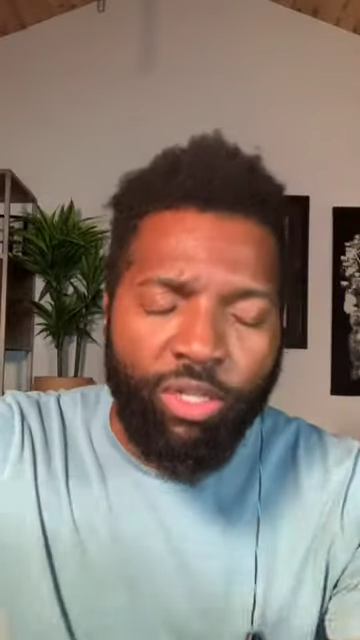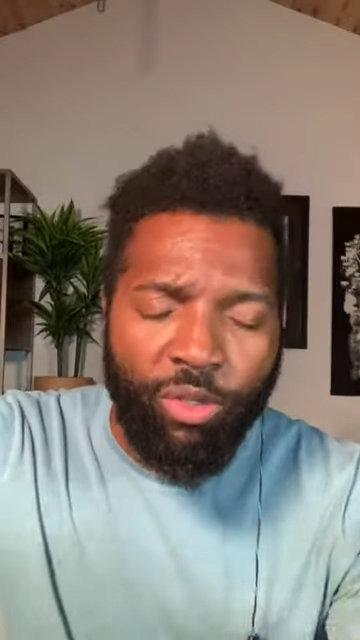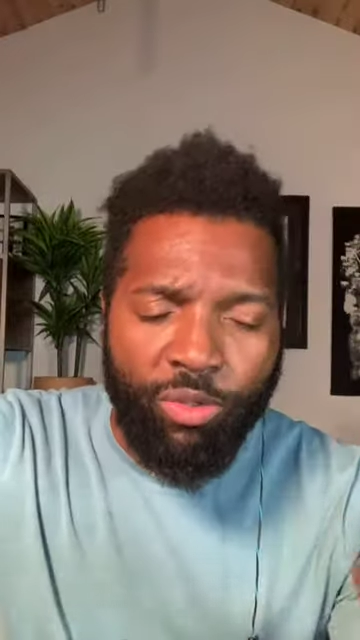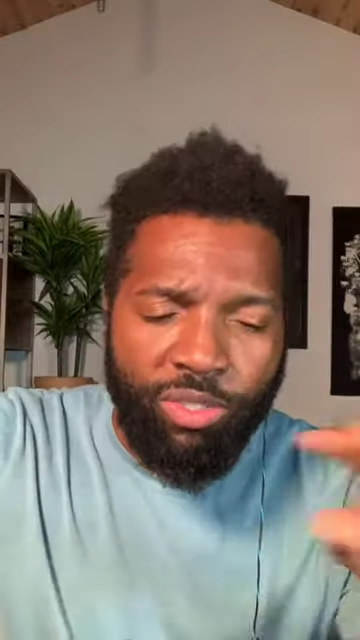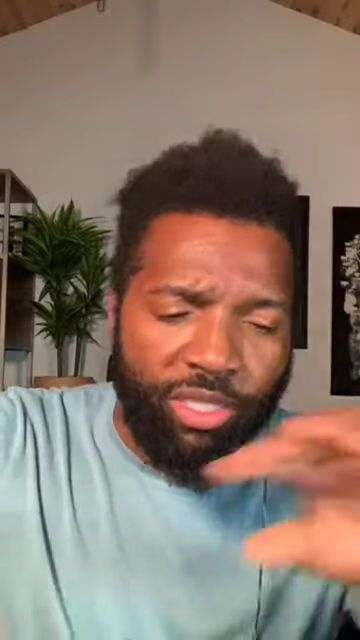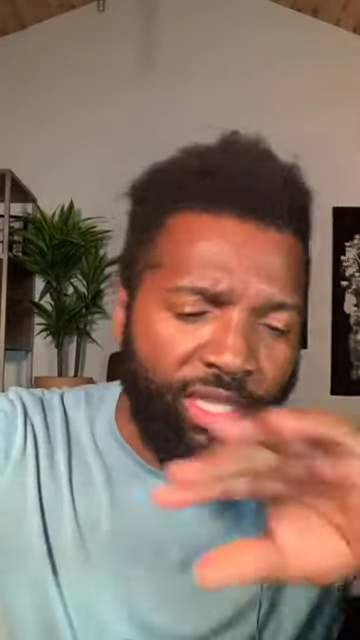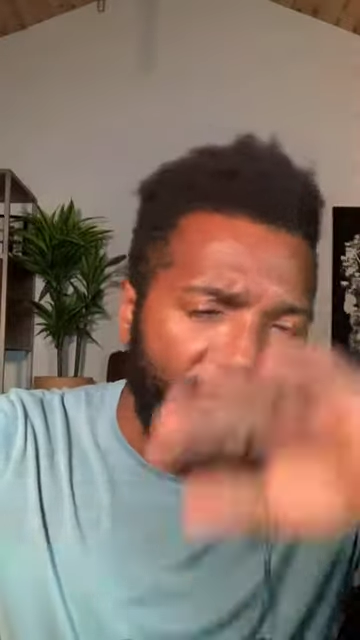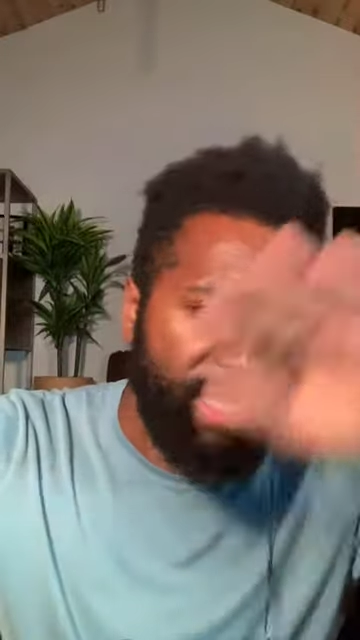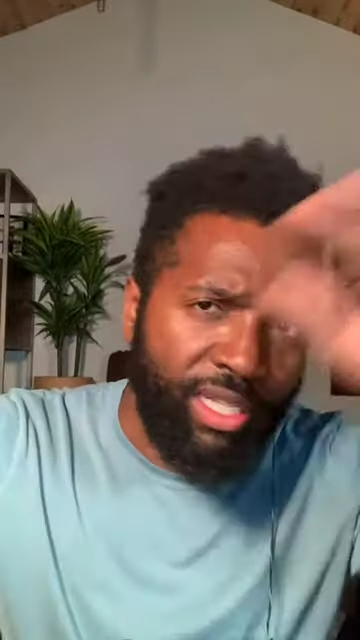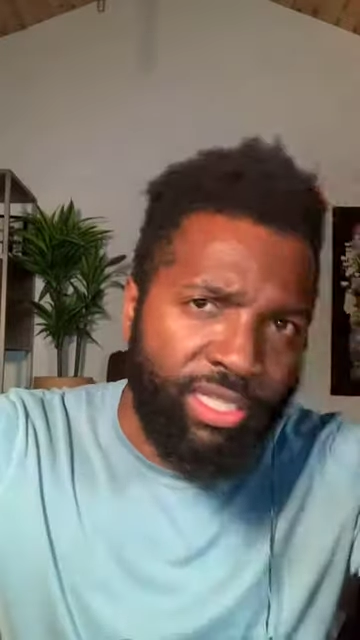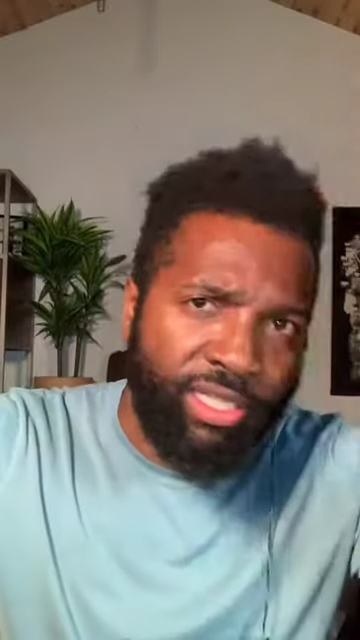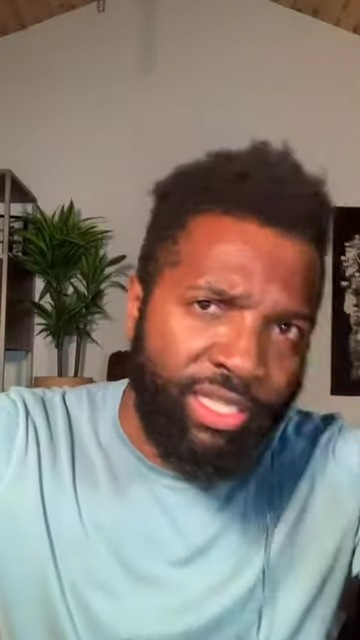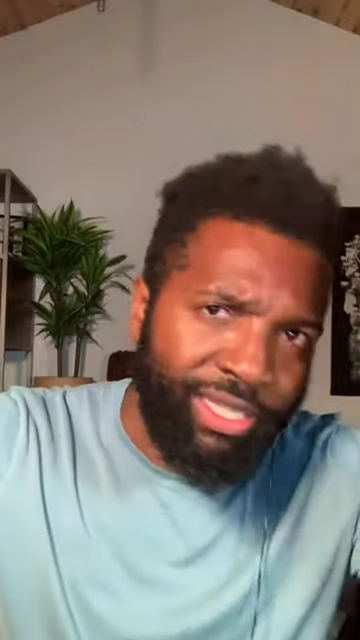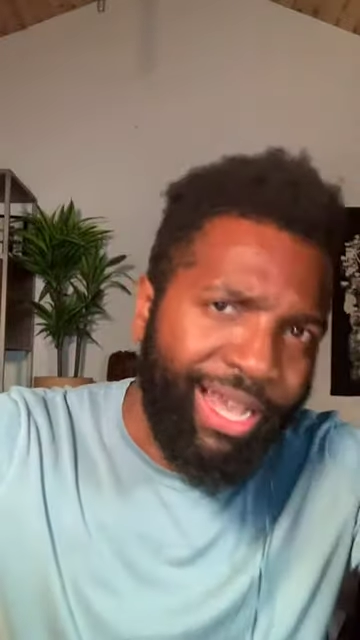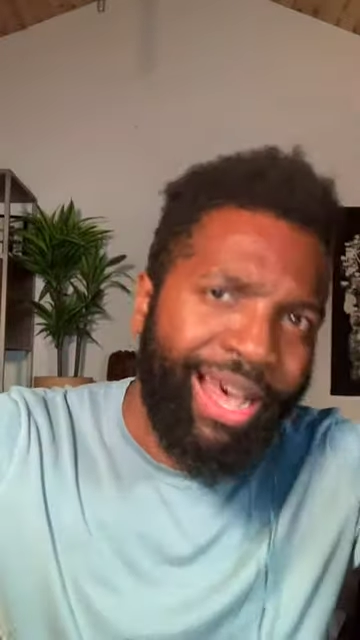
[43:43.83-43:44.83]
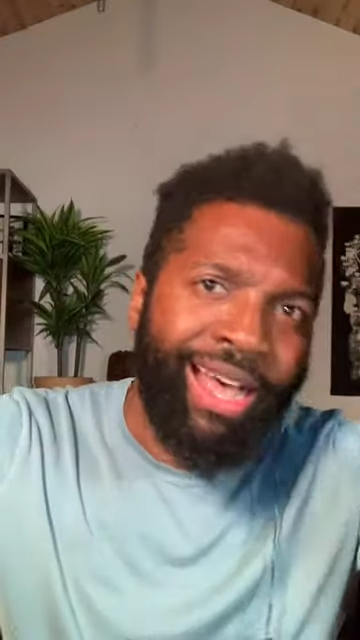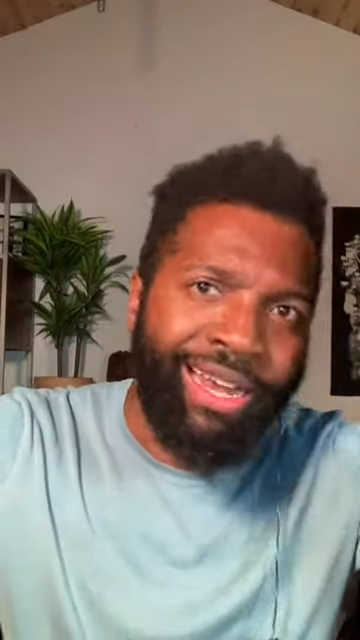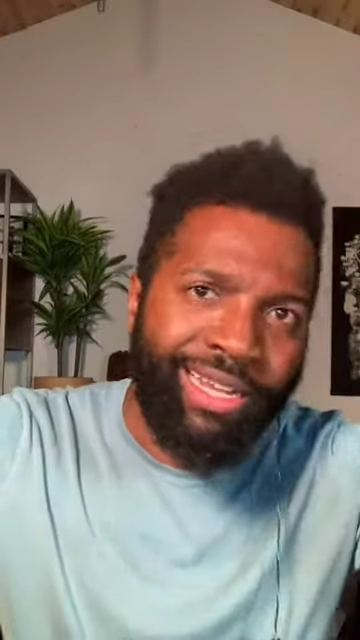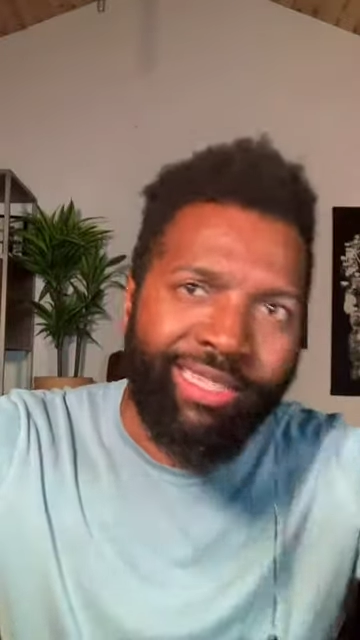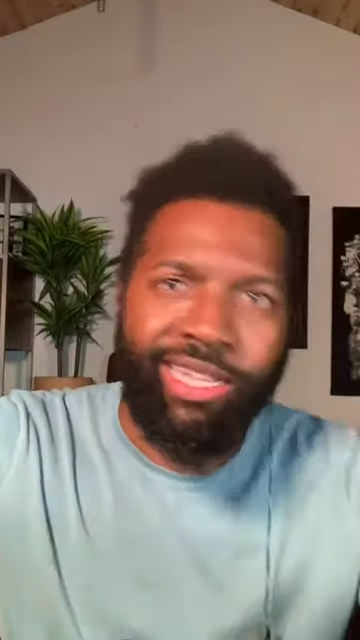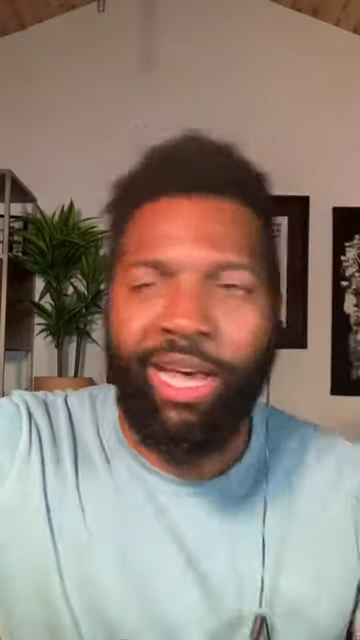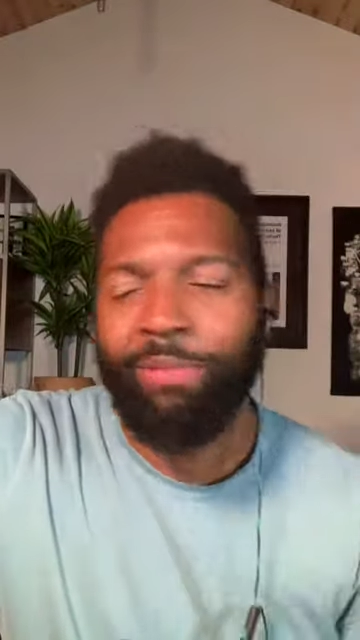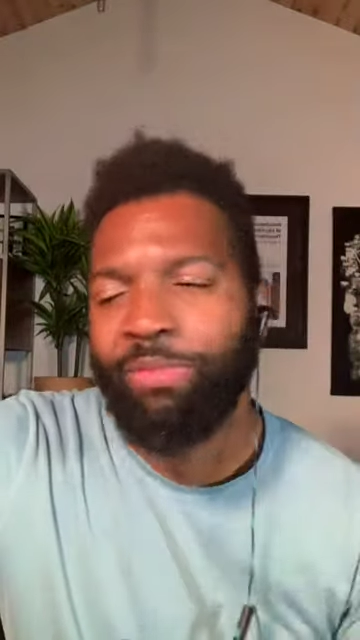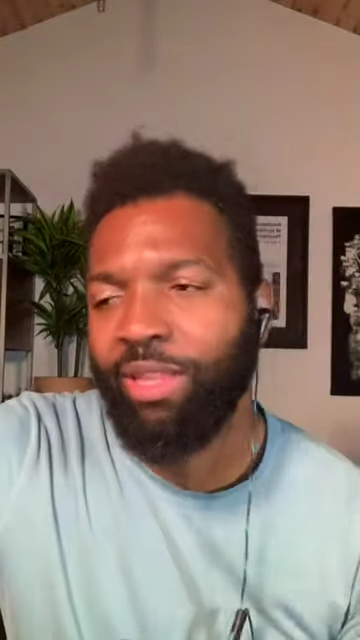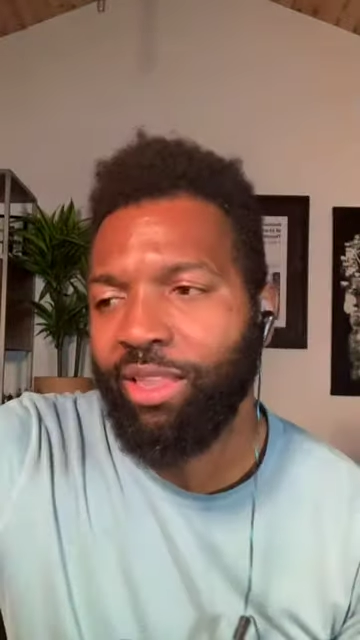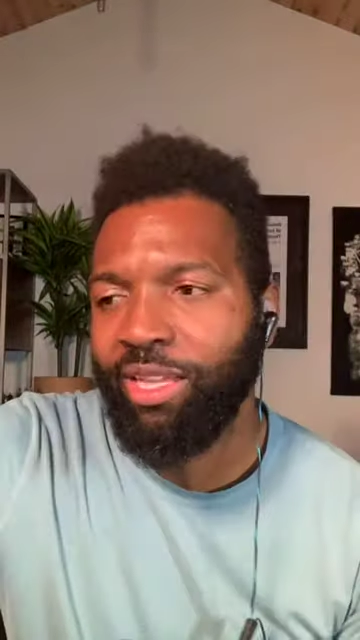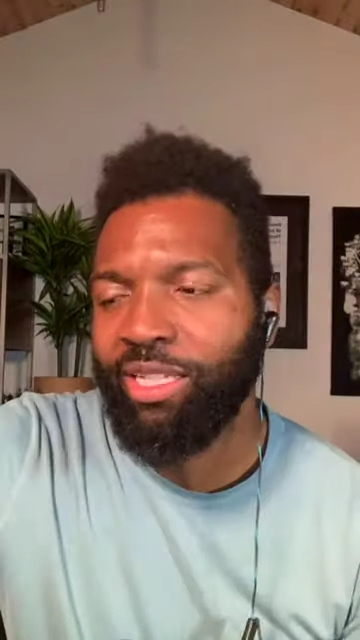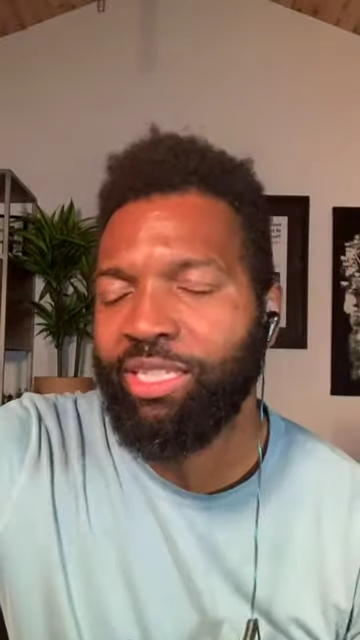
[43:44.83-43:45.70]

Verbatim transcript: from a judicial perspective,